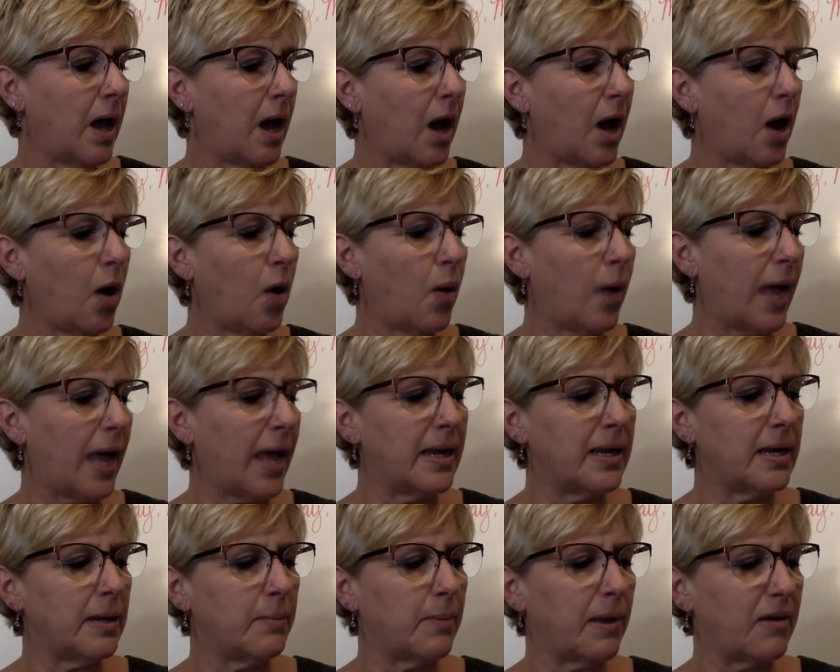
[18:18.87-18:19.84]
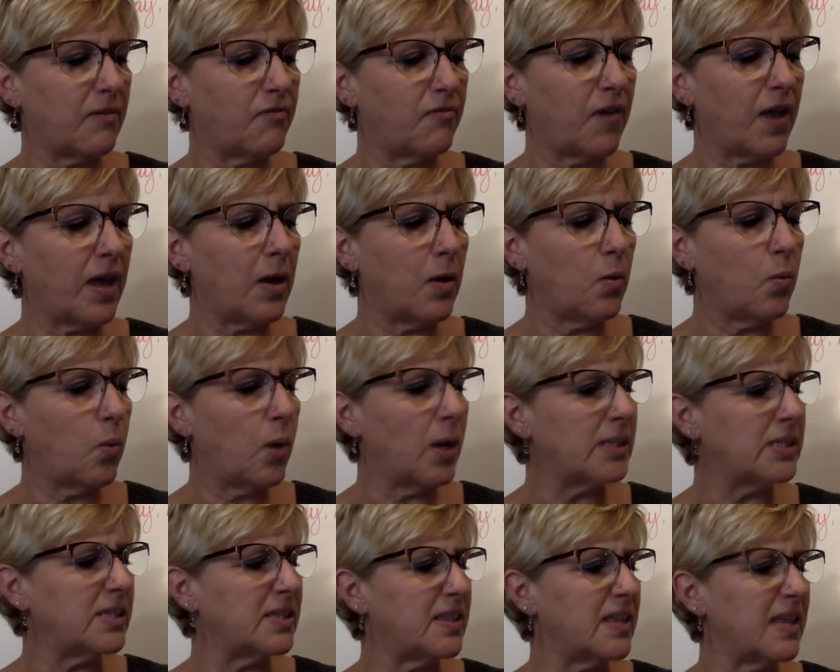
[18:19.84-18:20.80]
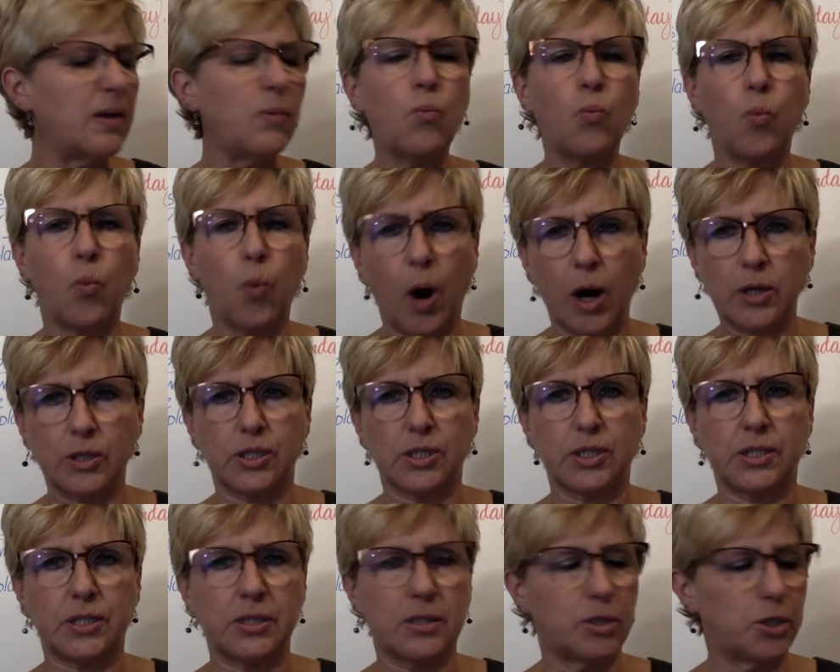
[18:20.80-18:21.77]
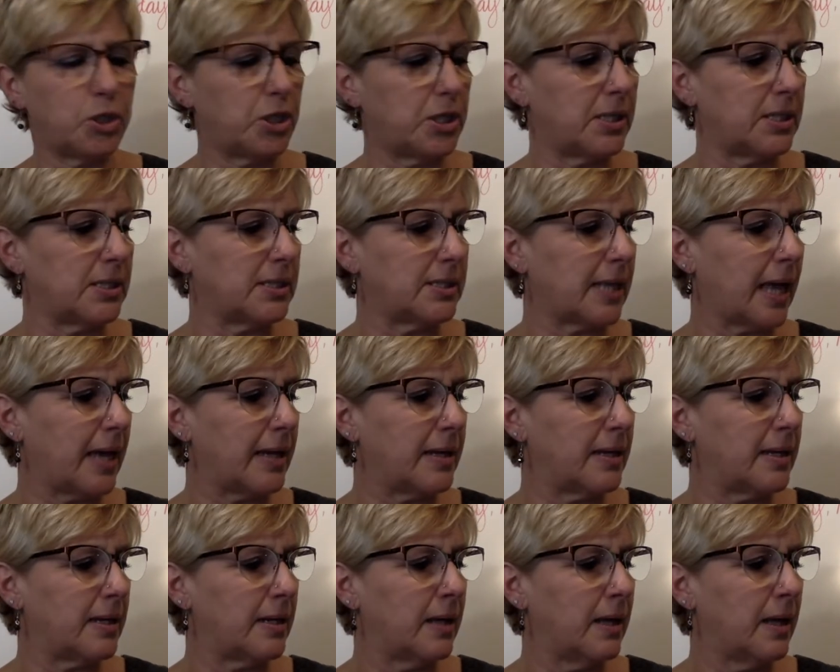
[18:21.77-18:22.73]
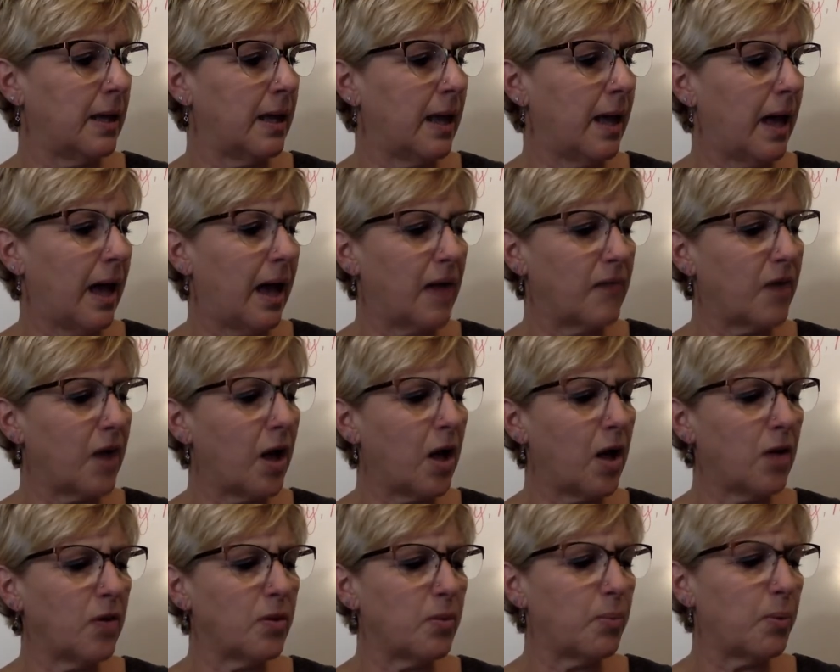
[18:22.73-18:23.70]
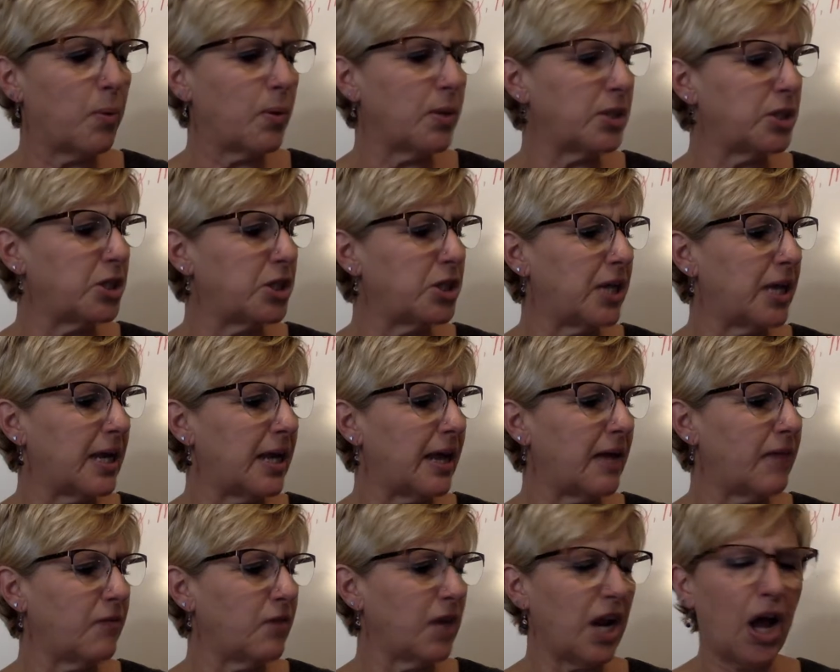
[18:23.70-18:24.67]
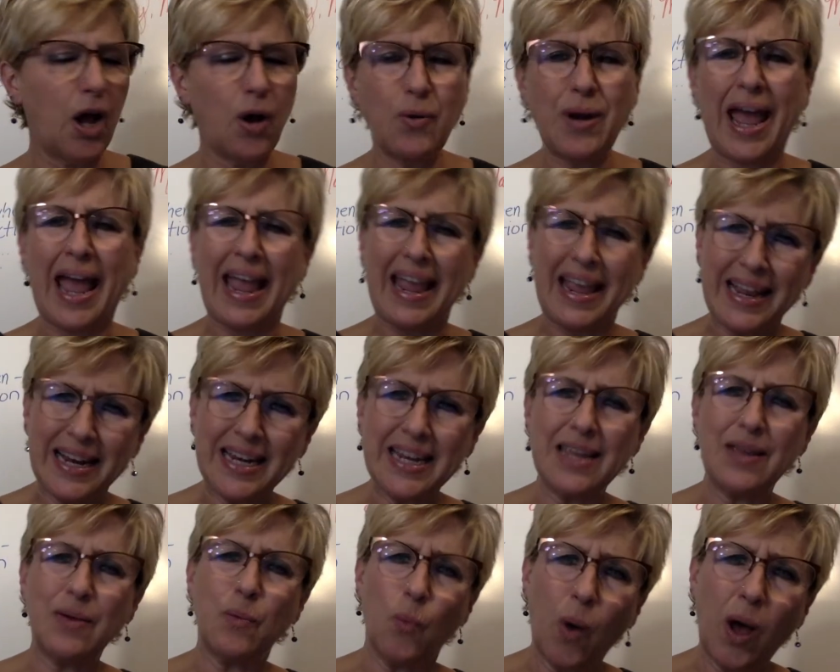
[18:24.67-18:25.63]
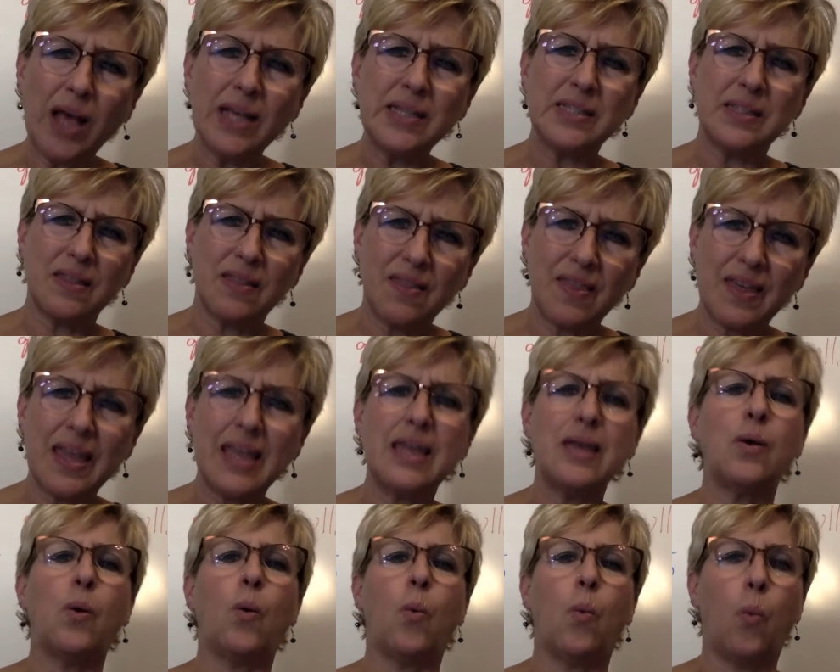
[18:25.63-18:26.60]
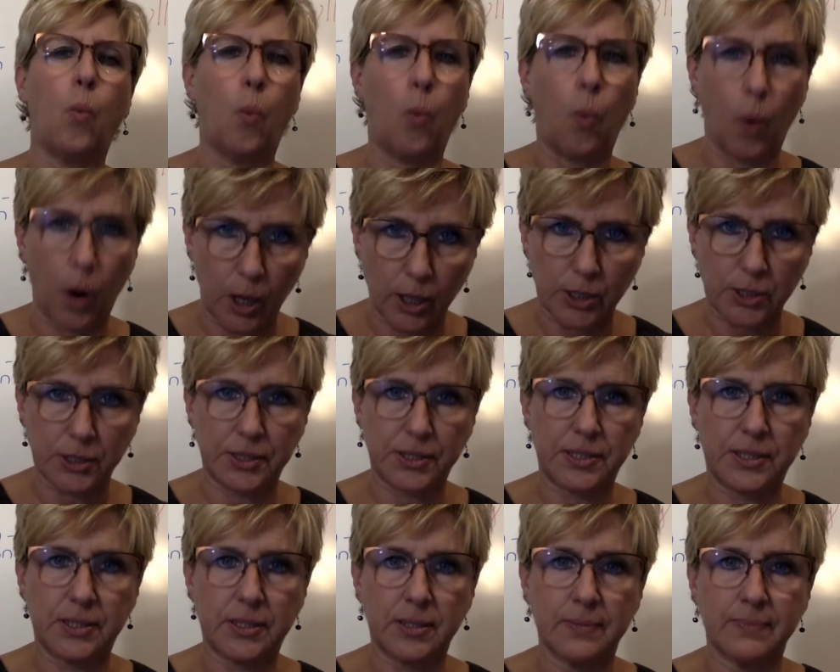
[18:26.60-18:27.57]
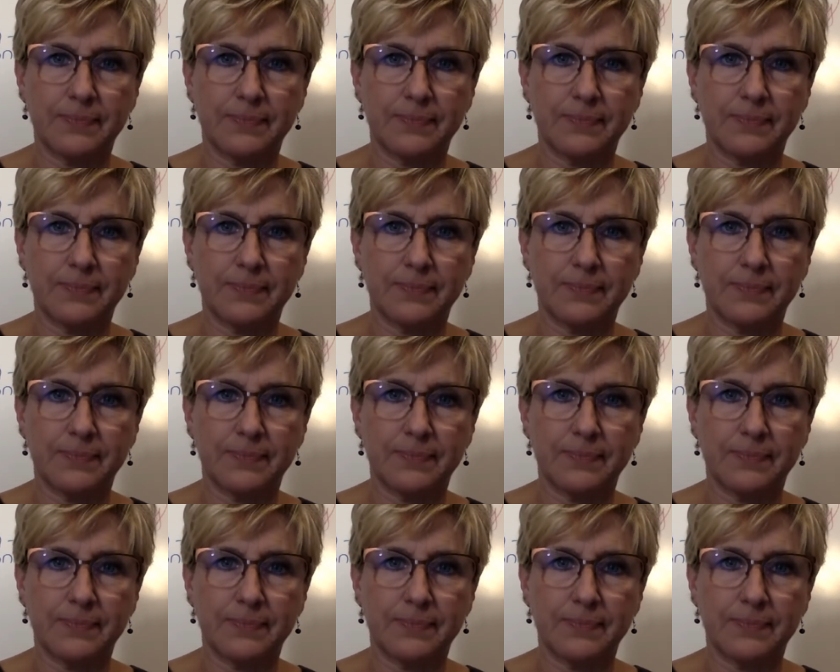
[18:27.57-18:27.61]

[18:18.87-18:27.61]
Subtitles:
Oh, Andy MacPhail was the worst, she decided. Of all the boys she had ever known, Andy was the worst.